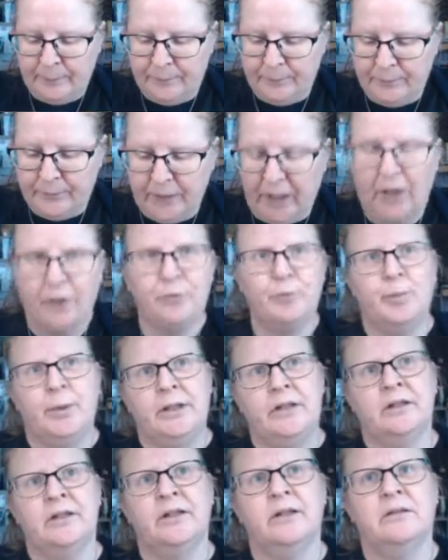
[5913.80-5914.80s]
I've been
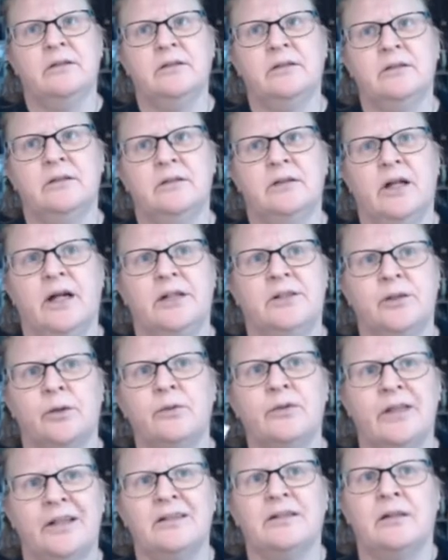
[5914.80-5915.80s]
there. I don't
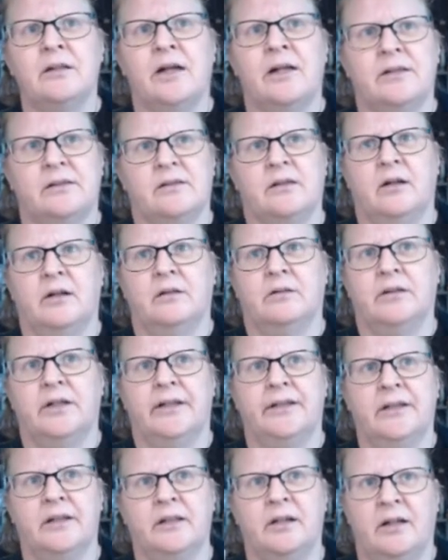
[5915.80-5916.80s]
think the light's gone. I
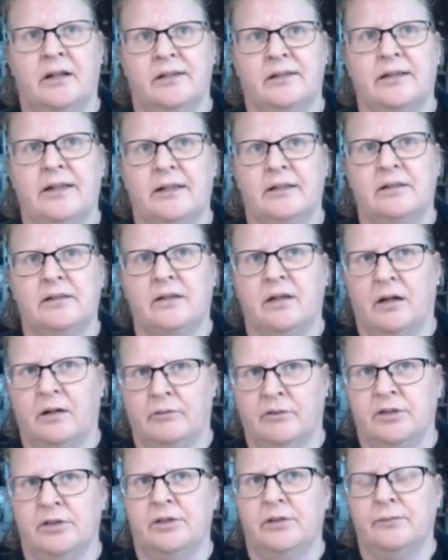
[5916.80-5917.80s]
think the light gets covered.